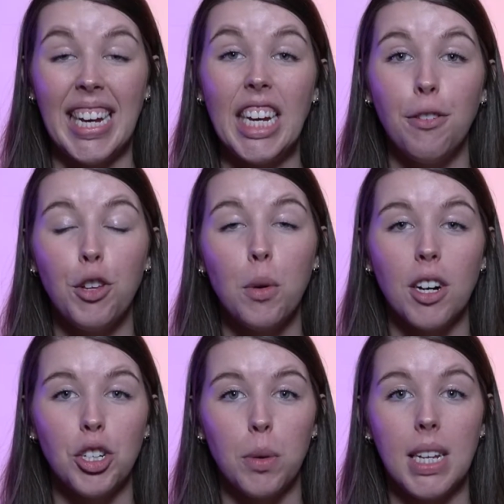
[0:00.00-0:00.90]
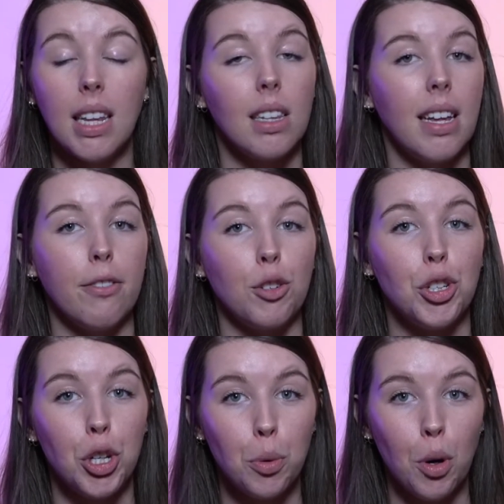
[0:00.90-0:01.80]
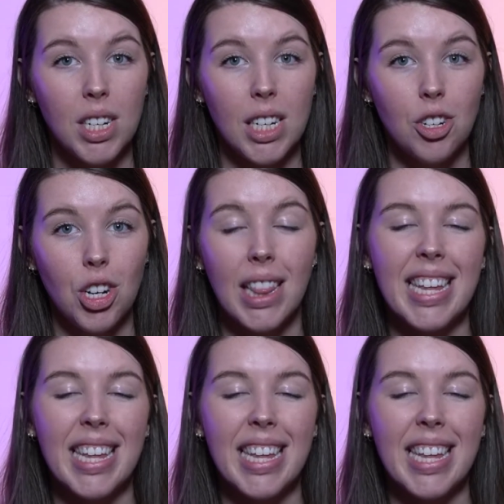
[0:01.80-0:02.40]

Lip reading: If you are doing the level 2 audition,